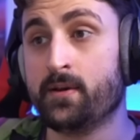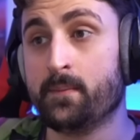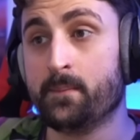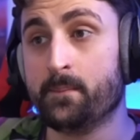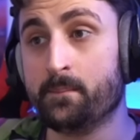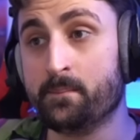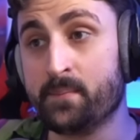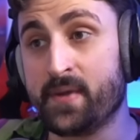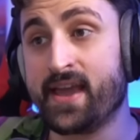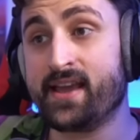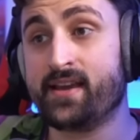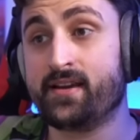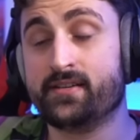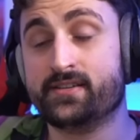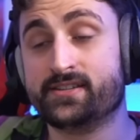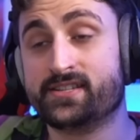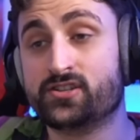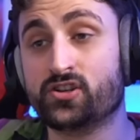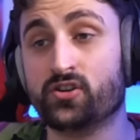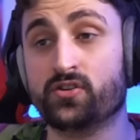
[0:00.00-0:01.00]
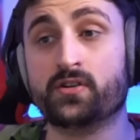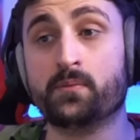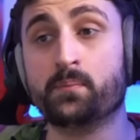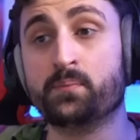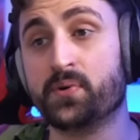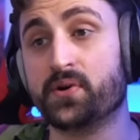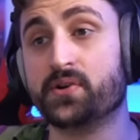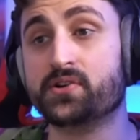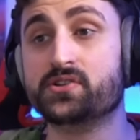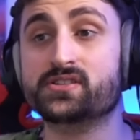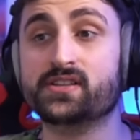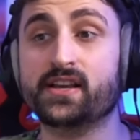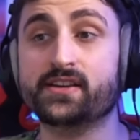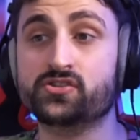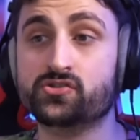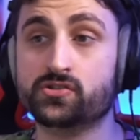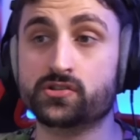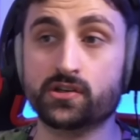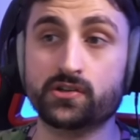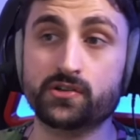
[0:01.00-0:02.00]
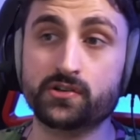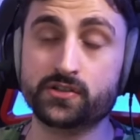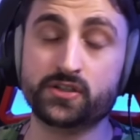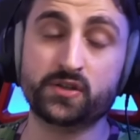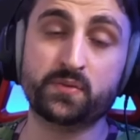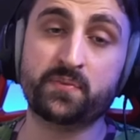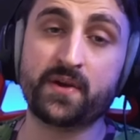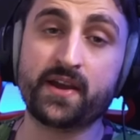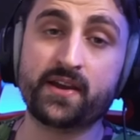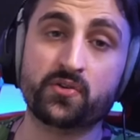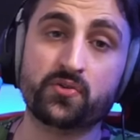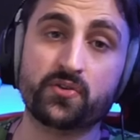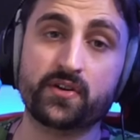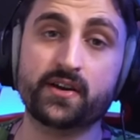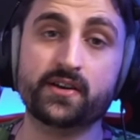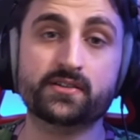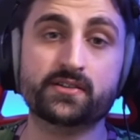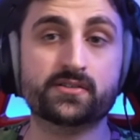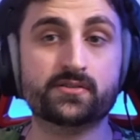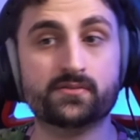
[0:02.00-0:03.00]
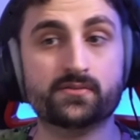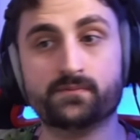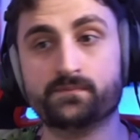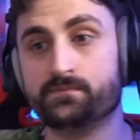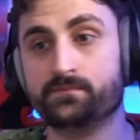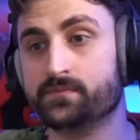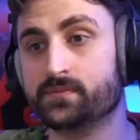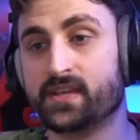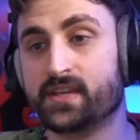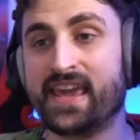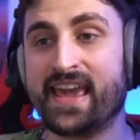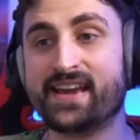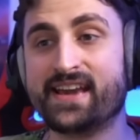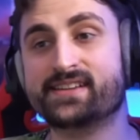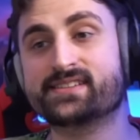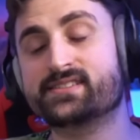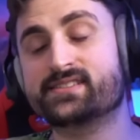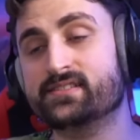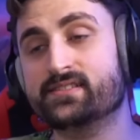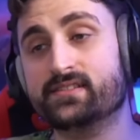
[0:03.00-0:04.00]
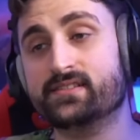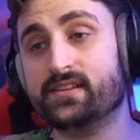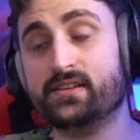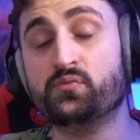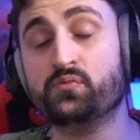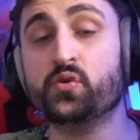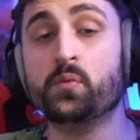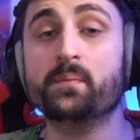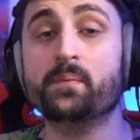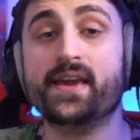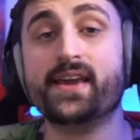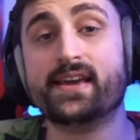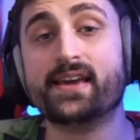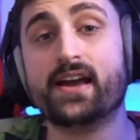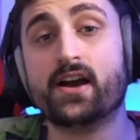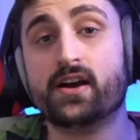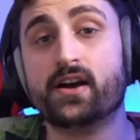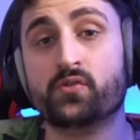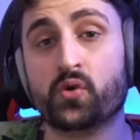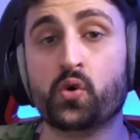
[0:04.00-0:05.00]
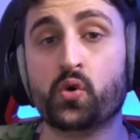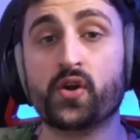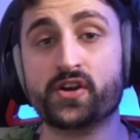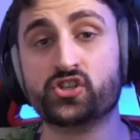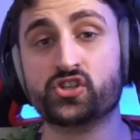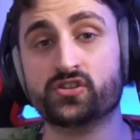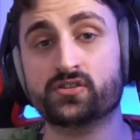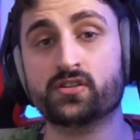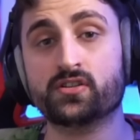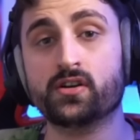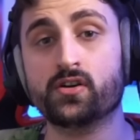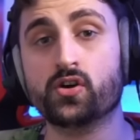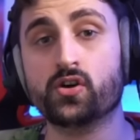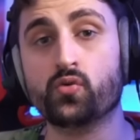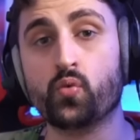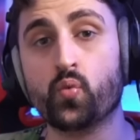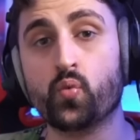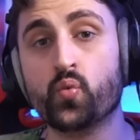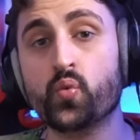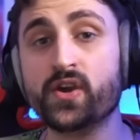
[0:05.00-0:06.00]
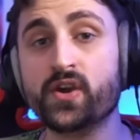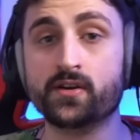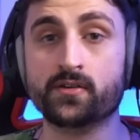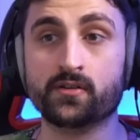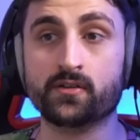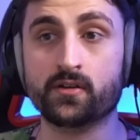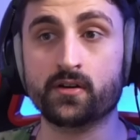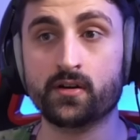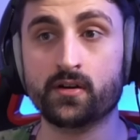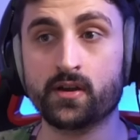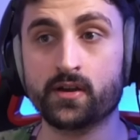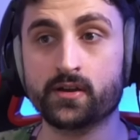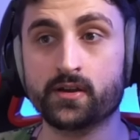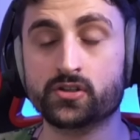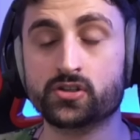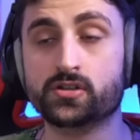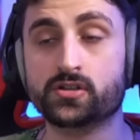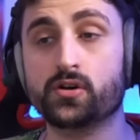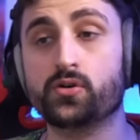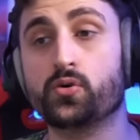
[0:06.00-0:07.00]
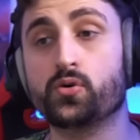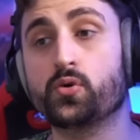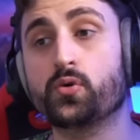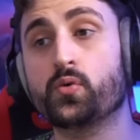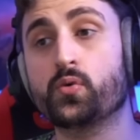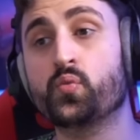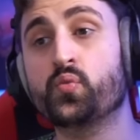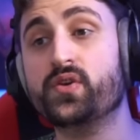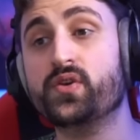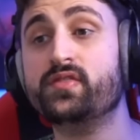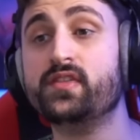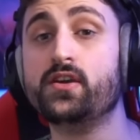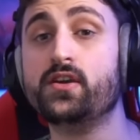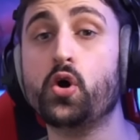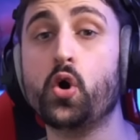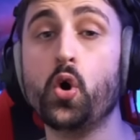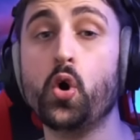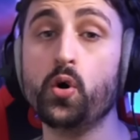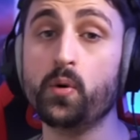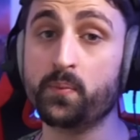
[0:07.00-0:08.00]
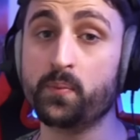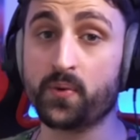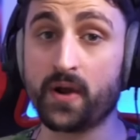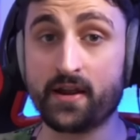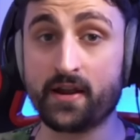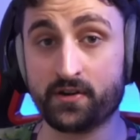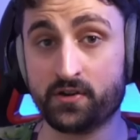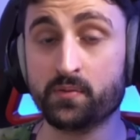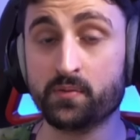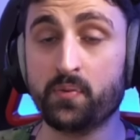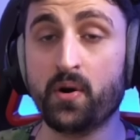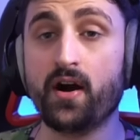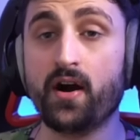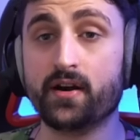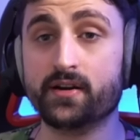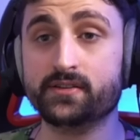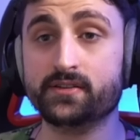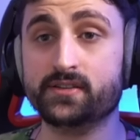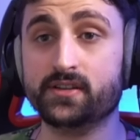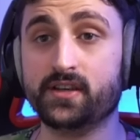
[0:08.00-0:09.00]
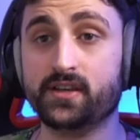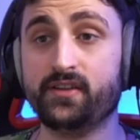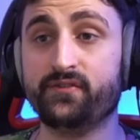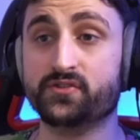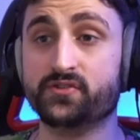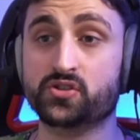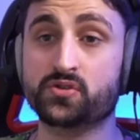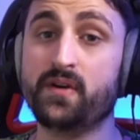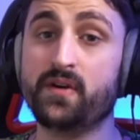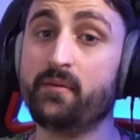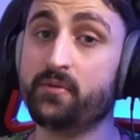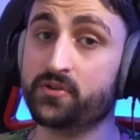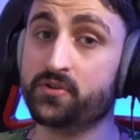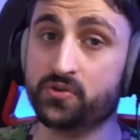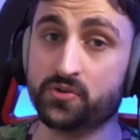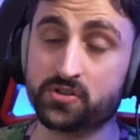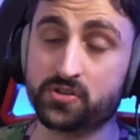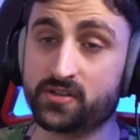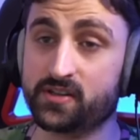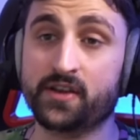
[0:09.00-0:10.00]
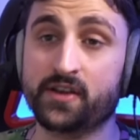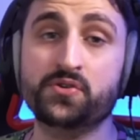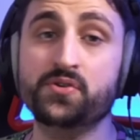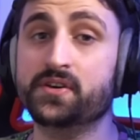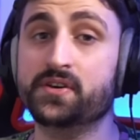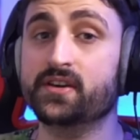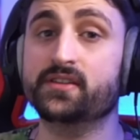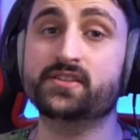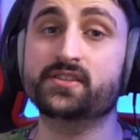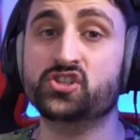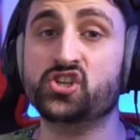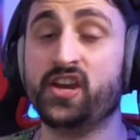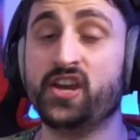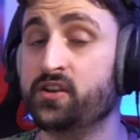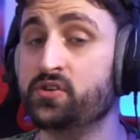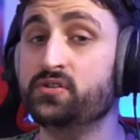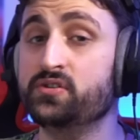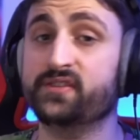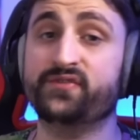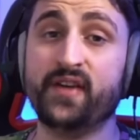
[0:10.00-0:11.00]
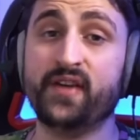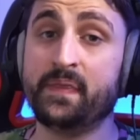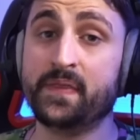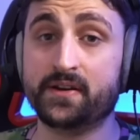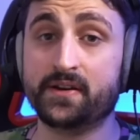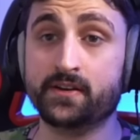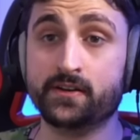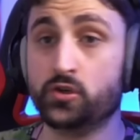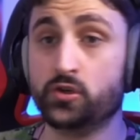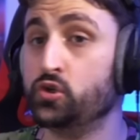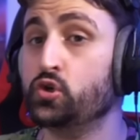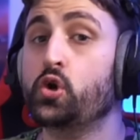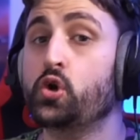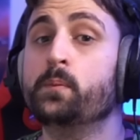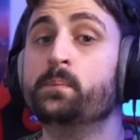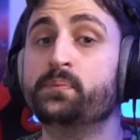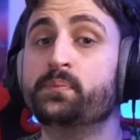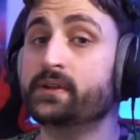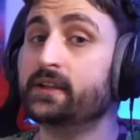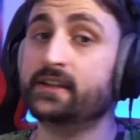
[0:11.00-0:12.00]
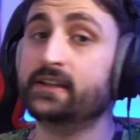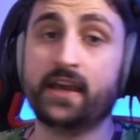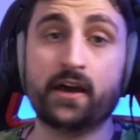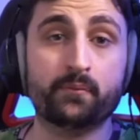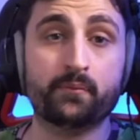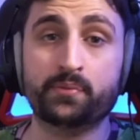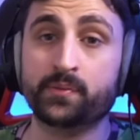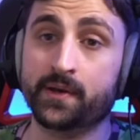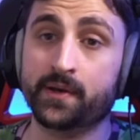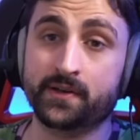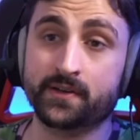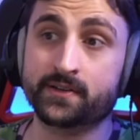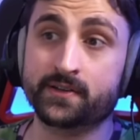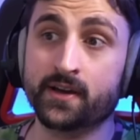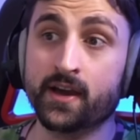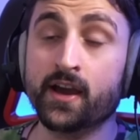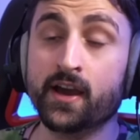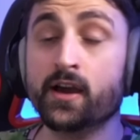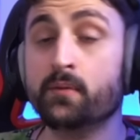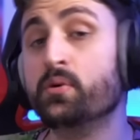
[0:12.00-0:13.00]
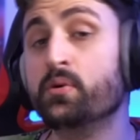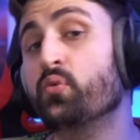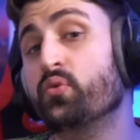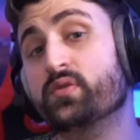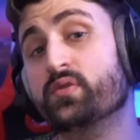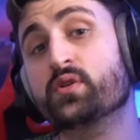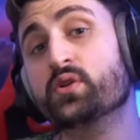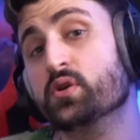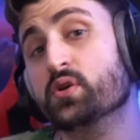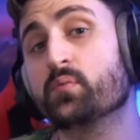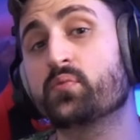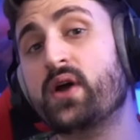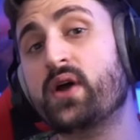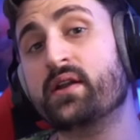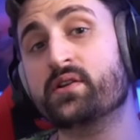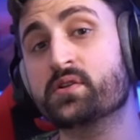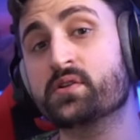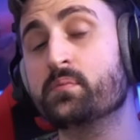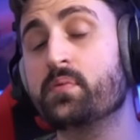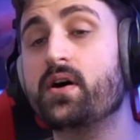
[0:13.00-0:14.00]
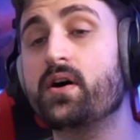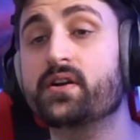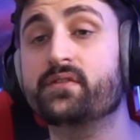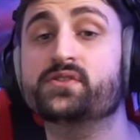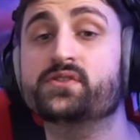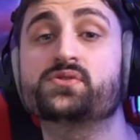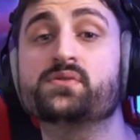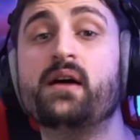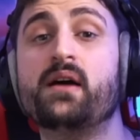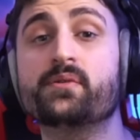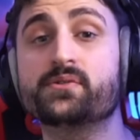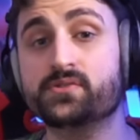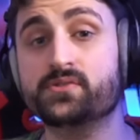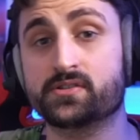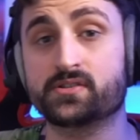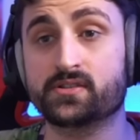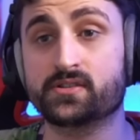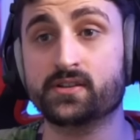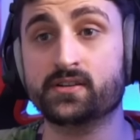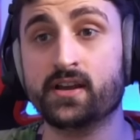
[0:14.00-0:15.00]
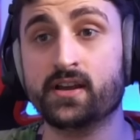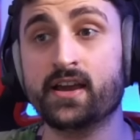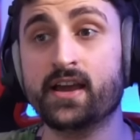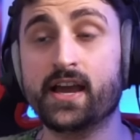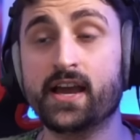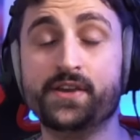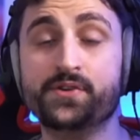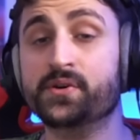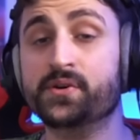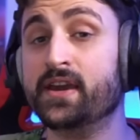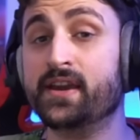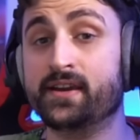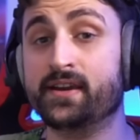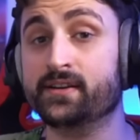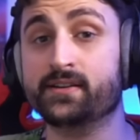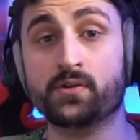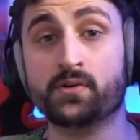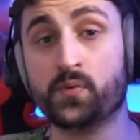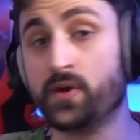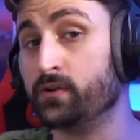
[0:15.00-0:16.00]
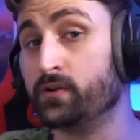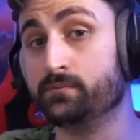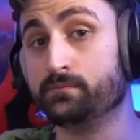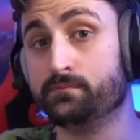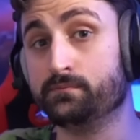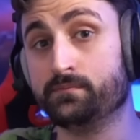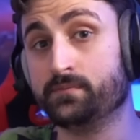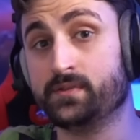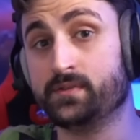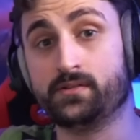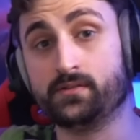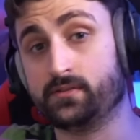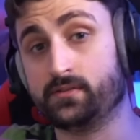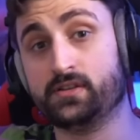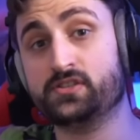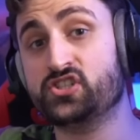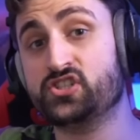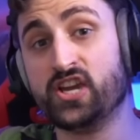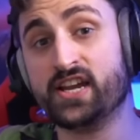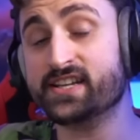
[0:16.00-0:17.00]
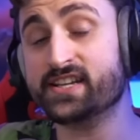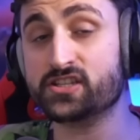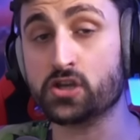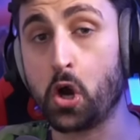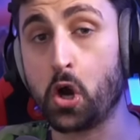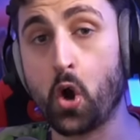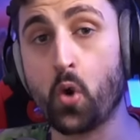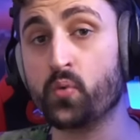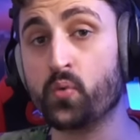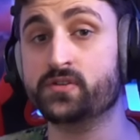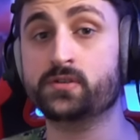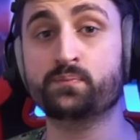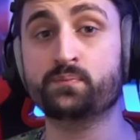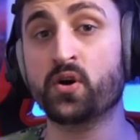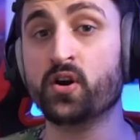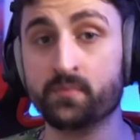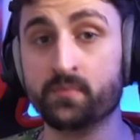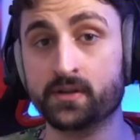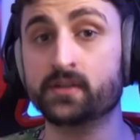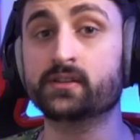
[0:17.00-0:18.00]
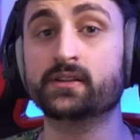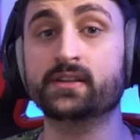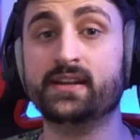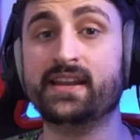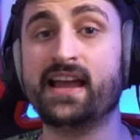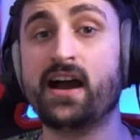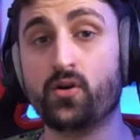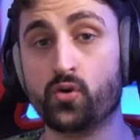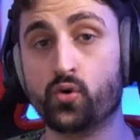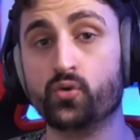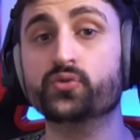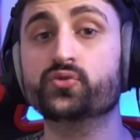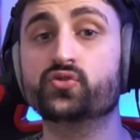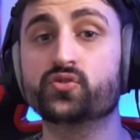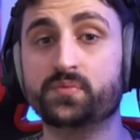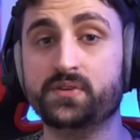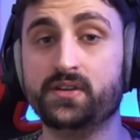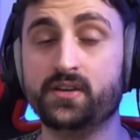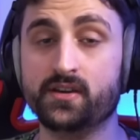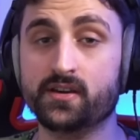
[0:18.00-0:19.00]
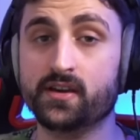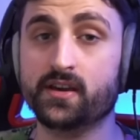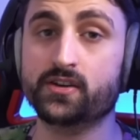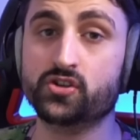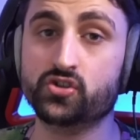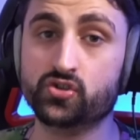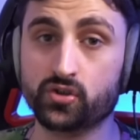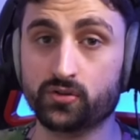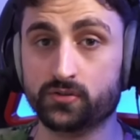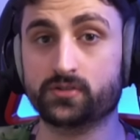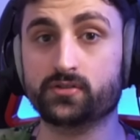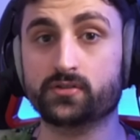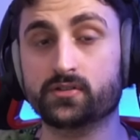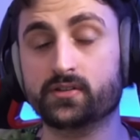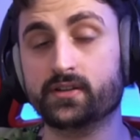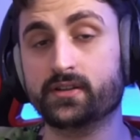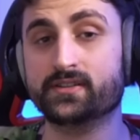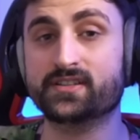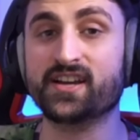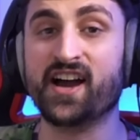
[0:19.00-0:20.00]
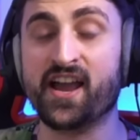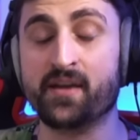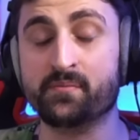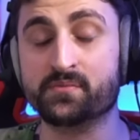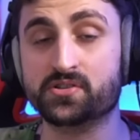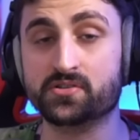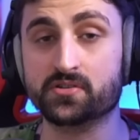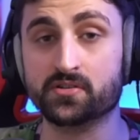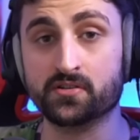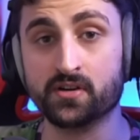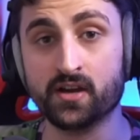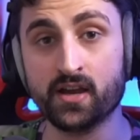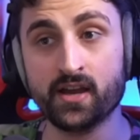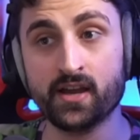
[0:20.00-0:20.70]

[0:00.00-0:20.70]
make certain perks like Surge, Pain Res, Kicks, it will make regression weaker. So with the all brand new part, if a survivor used it and you kicked the gen and you defended it, you completely outplayed it. But with the new brand new part, if a survivor uses it and you kick it, well, the gen is always permanently now going to be shorter in time. So